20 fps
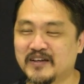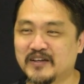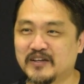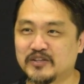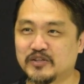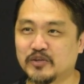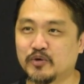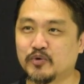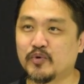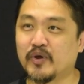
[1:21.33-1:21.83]

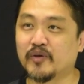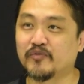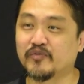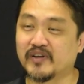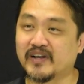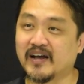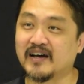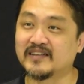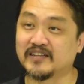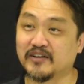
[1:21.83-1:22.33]
So we have to
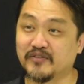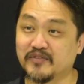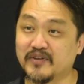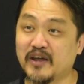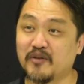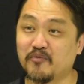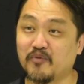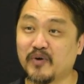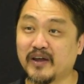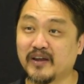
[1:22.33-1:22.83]
cast our
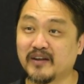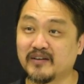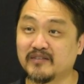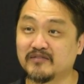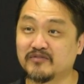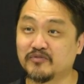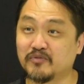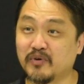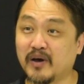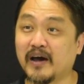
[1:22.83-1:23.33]
net wide
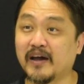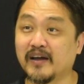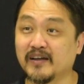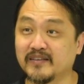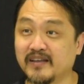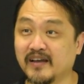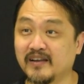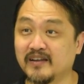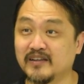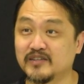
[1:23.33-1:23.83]
to hire
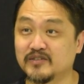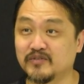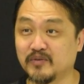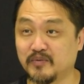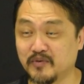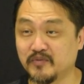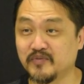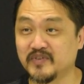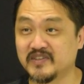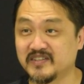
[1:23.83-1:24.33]
talents from
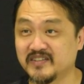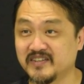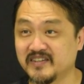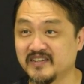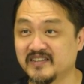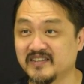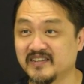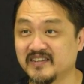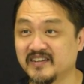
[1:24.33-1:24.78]
overseas.